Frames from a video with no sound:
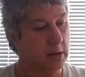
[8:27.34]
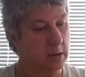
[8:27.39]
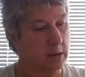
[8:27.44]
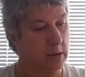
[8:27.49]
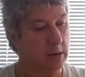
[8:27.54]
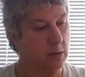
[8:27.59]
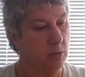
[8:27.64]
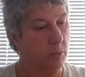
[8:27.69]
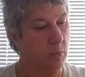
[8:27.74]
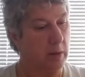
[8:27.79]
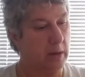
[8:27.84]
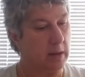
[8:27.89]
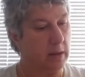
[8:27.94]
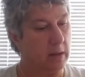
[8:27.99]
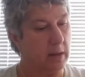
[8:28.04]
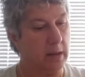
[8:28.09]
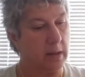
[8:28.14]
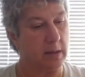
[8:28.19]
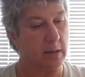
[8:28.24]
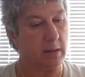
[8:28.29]
doesn't weigh a
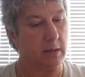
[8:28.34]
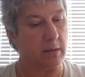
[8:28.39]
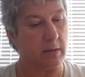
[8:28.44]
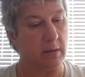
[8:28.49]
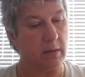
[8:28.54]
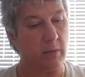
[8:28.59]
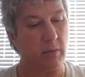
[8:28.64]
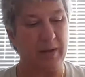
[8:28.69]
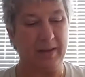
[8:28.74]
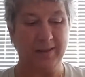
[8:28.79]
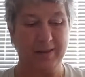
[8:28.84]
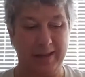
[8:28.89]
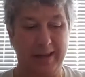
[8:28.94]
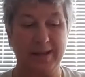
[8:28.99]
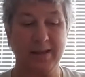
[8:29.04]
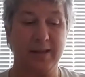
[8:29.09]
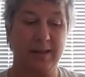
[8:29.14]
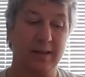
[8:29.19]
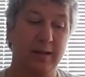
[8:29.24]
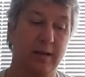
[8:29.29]
lot. Well,
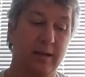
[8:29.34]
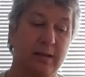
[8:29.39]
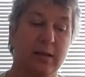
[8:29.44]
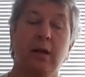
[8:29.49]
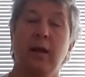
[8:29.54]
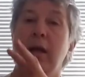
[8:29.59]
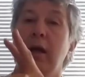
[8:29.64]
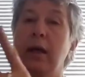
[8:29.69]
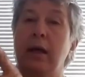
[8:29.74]
yes it does.